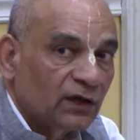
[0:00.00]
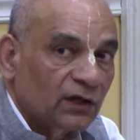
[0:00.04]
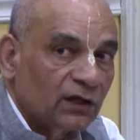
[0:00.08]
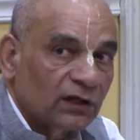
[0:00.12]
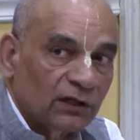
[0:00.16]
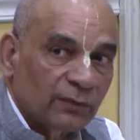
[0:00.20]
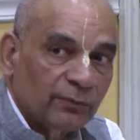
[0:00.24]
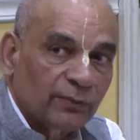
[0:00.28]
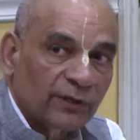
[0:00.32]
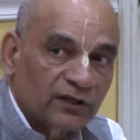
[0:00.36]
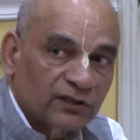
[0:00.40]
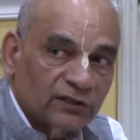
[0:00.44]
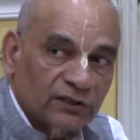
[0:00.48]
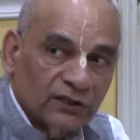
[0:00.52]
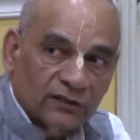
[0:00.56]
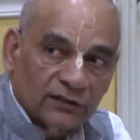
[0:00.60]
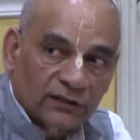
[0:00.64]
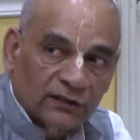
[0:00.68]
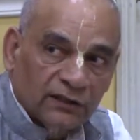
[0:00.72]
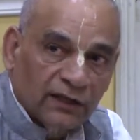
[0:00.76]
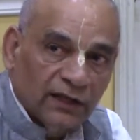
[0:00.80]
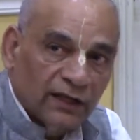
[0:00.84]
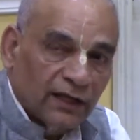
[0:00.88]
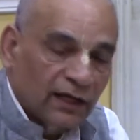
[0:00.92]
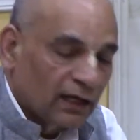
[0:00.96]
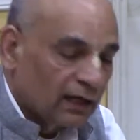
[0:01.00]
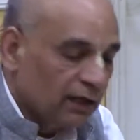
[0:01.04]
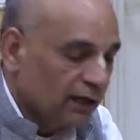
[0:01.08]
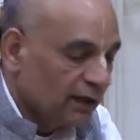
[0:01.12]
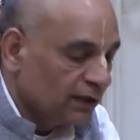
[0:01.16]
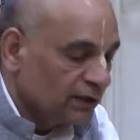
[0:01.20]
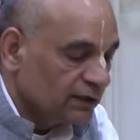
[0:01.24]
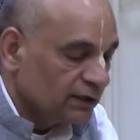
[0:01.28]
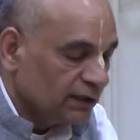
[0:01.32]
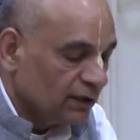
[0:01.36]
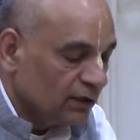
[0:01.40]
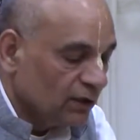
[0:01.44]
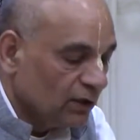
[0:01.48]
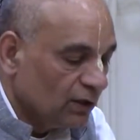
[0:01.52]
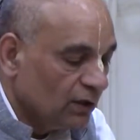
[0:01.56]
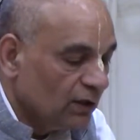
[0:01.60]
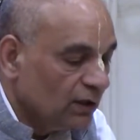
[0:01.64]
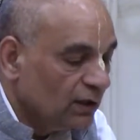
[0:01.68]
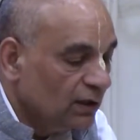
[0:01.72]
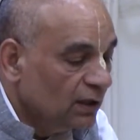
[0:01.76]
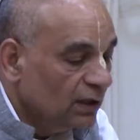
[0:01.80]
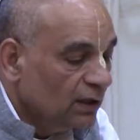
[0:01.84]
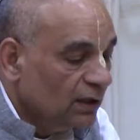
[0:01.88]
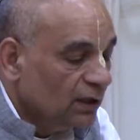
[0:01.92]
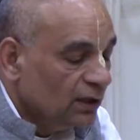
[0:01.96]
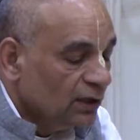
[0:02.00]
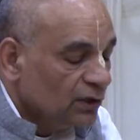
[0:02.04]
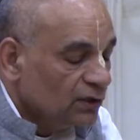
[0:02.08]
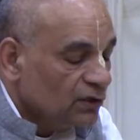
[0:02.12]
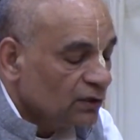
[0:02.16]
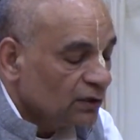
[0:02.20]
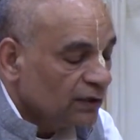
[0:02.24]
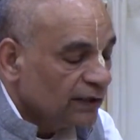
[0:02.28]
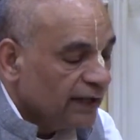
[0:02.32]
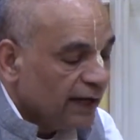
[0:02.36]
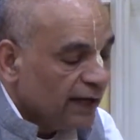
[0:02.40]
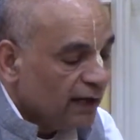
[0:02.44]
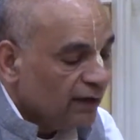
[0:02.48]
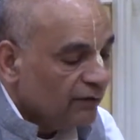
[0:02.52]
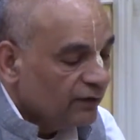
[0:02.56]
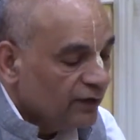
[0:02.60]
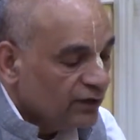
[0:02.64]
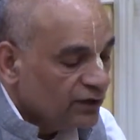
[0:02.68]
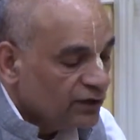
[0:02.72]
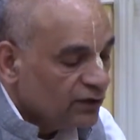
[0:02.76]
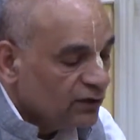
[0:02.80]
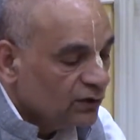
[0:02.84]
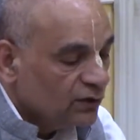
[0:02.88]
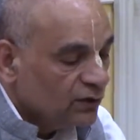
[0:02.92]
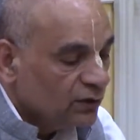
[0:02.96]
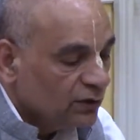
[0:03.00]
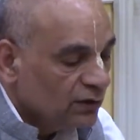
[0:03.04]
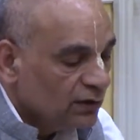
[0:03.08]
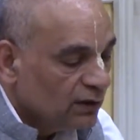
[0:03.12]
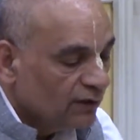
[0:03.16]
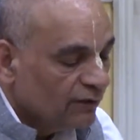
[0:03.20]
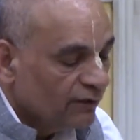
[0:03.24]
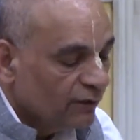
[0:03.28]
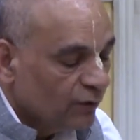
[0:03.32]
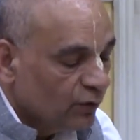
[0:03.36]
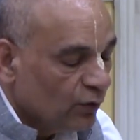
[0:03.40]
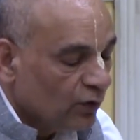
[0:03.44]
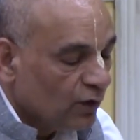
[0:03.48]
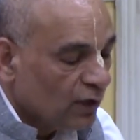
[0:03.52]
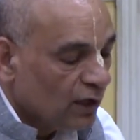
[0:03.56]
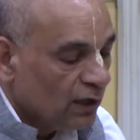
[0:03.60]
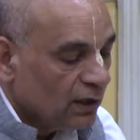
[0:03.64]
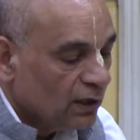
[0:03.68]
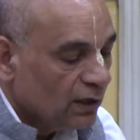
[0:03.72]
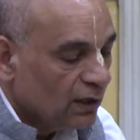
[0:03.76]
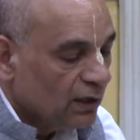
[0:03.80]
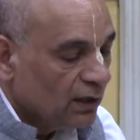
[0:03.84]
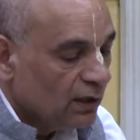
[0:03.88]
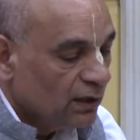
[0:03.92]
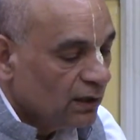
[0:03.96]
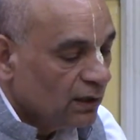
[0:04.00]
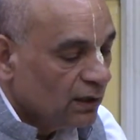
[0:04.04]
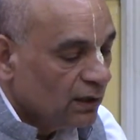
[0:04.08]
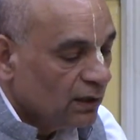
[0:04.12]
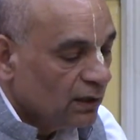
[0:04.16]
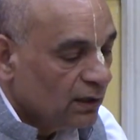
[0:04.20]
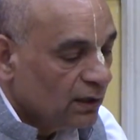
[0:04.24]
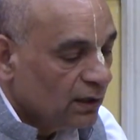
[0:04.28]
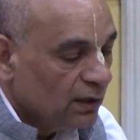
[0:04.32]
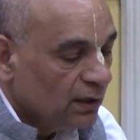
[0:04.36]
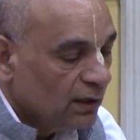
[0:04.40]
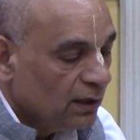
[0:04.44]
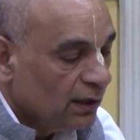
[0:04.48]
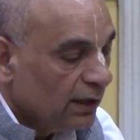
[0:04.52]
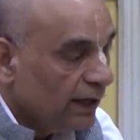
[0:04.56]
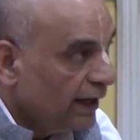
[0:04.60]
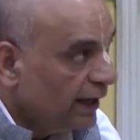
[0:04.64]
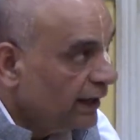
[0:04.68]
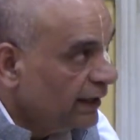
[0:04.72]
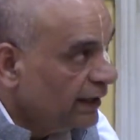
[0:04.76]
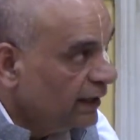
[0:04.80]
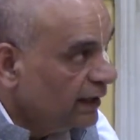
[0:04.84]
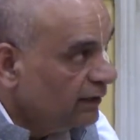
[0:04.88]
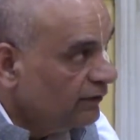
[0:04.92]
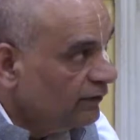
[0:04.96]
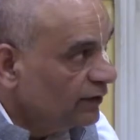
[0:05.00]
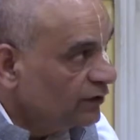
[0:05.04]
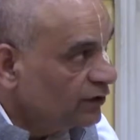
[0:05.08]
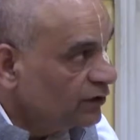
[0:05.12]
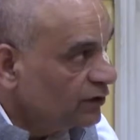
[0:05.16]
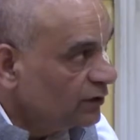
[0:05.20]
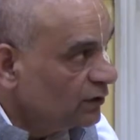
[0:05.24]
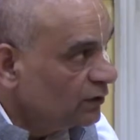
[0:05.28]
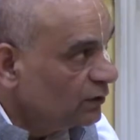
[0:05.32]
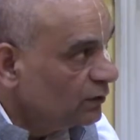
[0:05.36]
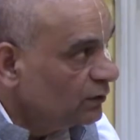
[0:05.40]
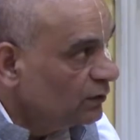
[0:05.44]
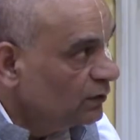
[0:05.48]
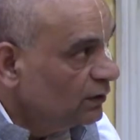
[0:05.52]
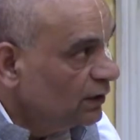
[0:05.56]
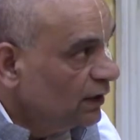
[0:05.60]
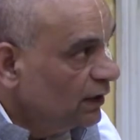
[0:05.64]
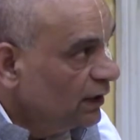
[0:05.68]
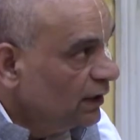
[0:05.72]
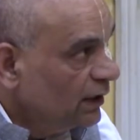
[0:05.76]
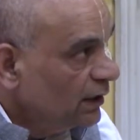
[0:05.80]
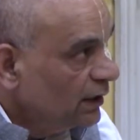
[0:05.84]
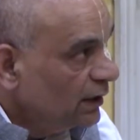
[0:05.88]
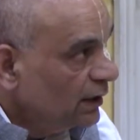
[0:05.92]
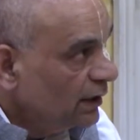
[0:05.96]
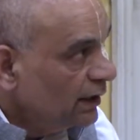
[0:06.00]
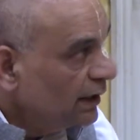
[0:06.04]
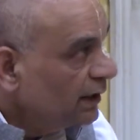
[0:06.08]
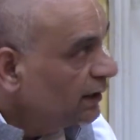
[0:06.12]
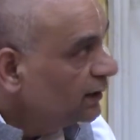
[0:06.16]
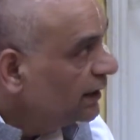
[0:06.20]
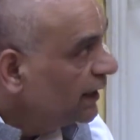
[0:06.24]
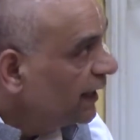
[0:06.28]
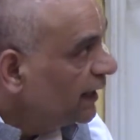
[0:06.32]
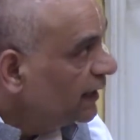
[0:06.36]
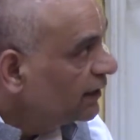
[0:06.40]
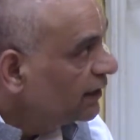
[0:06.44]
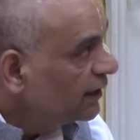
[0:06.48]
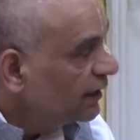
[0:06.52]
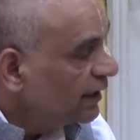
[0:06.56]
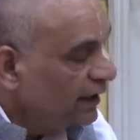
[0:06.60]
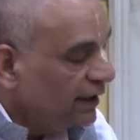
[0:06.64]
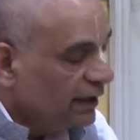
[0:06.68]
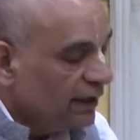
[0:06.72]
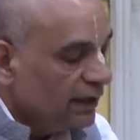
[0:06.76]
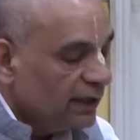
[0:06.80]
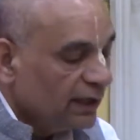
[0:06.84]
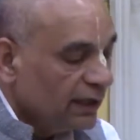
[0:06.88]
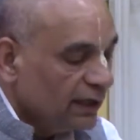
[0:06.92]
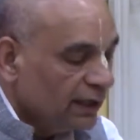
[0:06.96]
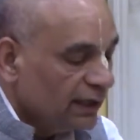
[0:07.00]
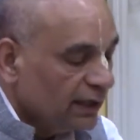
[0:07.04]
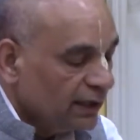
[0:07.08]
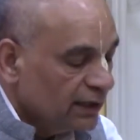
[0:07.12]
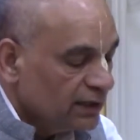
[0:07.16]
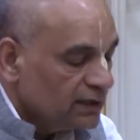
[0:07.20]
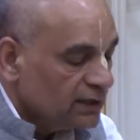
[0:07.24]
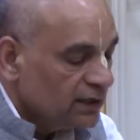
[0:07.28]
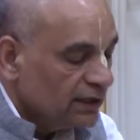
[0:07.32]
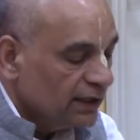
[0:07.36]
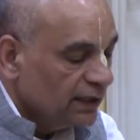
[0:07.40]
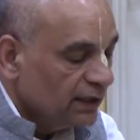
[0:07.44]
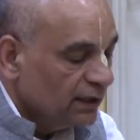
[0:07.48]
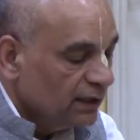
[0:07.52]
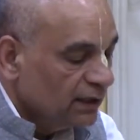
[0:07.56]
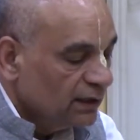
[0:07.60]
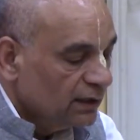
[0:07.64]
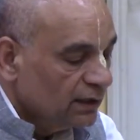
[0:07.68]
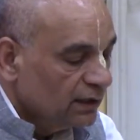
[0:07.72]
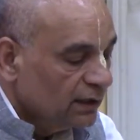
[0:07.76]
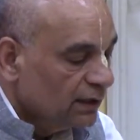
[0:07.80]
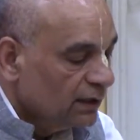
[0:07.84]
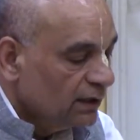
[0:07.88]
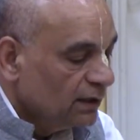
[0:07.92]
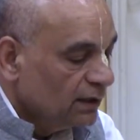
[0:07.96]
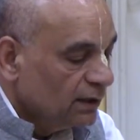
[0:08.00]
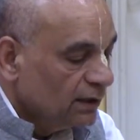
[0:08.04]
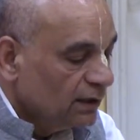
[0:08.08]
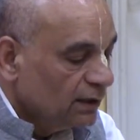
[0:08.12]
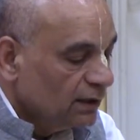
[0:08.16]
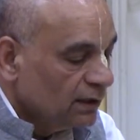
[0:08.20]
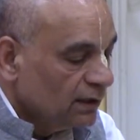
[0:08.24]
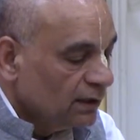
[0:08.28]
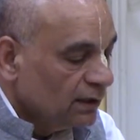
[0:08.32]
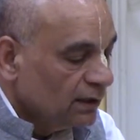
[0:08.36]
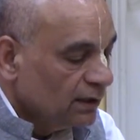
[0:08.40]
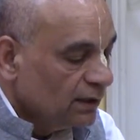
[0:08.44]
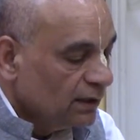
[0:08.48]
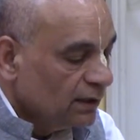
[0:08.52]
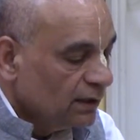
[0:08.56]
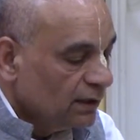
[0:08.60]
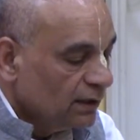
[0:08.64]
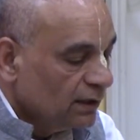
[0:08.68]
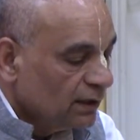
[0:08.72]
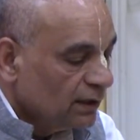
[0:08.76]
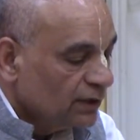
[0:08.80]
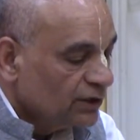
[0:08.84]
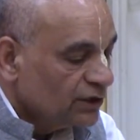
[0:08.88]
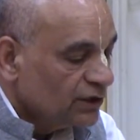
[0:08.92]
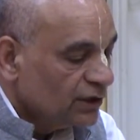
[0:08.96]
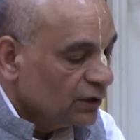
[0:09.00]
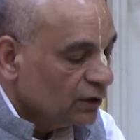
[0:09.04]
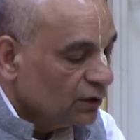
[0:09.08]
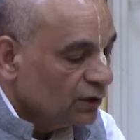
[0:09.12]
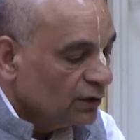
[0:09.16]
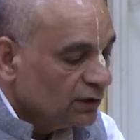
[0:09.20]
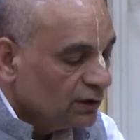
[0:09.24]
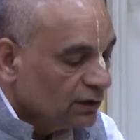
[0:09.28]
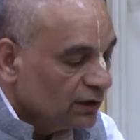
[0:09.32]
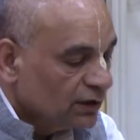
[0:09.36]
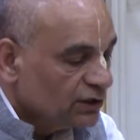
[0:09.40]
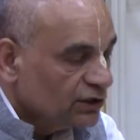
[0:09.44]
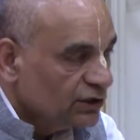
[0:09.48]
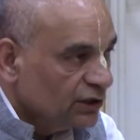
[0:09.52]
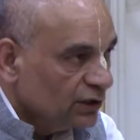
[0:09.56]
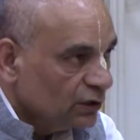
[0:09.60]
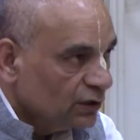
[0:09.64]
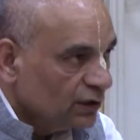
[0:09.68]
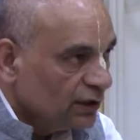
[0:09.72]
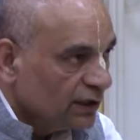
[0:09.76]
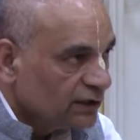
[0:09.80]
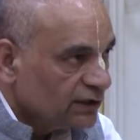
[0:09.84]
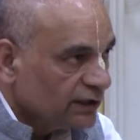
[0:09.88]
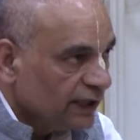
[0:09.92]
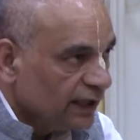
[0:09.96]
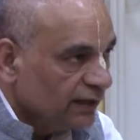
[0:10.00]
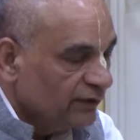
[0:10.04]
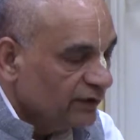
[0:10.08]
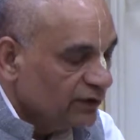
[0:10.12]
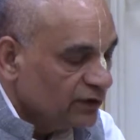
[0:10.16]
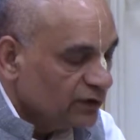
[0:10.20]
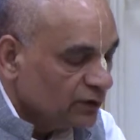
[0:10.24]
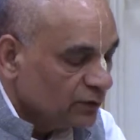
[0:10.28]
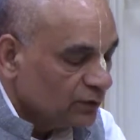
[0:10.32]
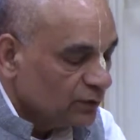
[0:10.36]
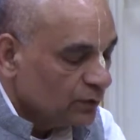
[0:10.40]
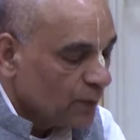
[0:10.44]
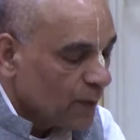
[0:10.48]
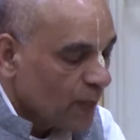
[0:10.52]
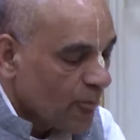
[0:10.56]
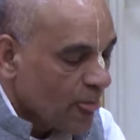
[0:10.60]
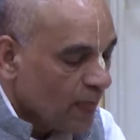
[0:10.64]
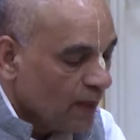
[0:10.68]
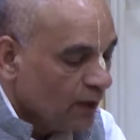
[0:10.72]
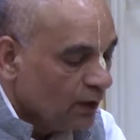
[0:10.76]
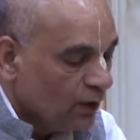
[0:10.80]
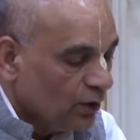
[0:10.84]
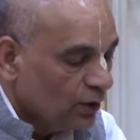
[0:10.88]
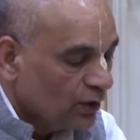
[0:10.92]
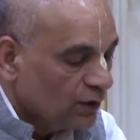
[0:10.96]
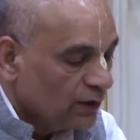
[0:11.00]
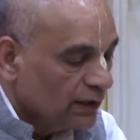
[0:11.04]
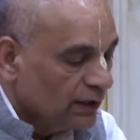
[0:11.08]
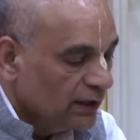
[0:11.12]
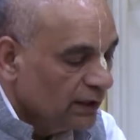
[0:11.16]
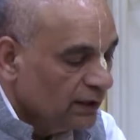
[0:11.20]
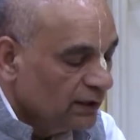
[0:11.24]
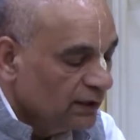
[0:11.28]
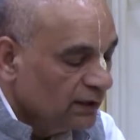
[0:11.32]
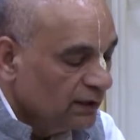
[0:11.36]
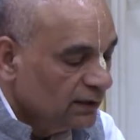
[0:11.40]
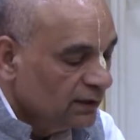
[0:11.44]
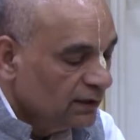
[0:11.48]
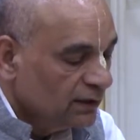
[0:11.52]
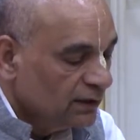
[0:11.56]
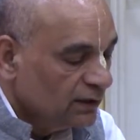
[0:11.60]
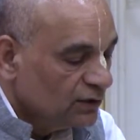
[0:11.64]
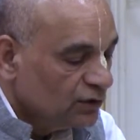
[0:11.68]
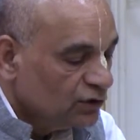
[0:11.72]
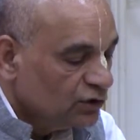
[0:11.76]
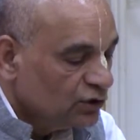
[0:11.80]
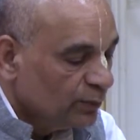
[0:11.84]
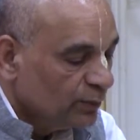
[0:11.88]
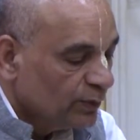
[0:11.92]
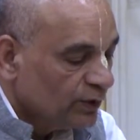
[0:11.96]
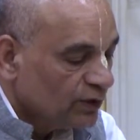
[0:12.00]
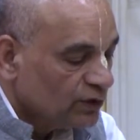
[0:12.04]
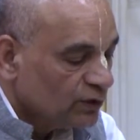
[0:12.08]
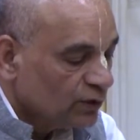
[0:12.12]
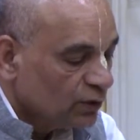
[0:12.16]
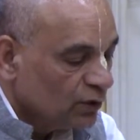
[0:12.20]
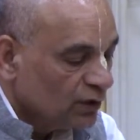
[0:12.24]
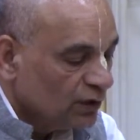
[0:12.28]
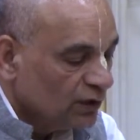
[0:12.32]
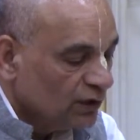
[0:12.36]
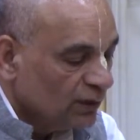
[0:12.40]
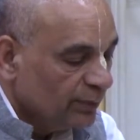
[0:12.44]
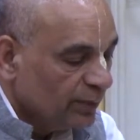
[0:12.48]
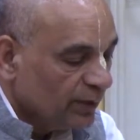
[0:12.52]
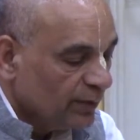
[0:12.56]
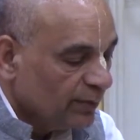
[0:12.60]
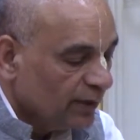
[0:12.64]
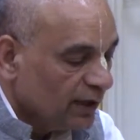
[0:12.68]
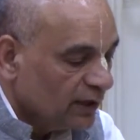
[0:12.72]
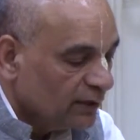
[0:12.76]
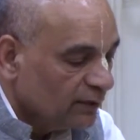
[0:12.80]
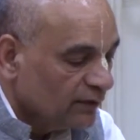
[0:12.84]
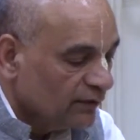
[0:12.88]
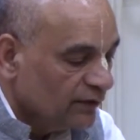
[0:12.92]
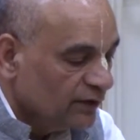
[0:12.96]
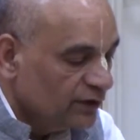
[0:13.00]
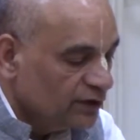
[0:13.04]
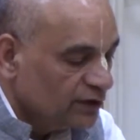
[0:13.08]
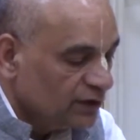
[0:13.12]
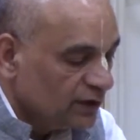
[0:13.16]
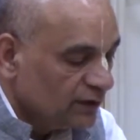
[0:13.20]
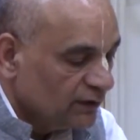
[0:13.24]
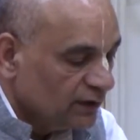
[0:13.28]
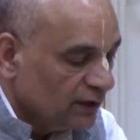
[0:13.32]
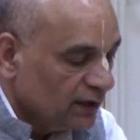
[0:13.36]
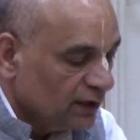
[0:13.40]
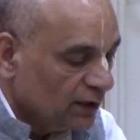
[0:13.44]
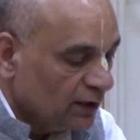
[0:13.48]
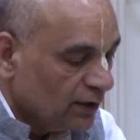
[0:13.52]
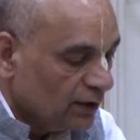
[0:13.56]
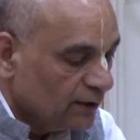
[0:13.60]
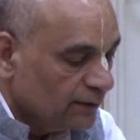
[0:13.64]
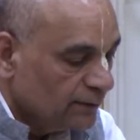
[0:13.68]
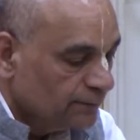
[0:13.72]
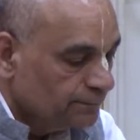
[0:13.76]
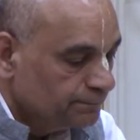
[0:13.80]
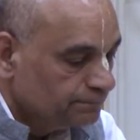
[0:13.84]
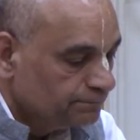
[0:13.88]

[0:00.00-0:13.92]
all the pictures in the calendars and all. So that Vishnu, the four-handed Vishnu in that Trinity, is the Kshirodakshayi Vishnu, or the super soul of the Paramatma feature of the Lord.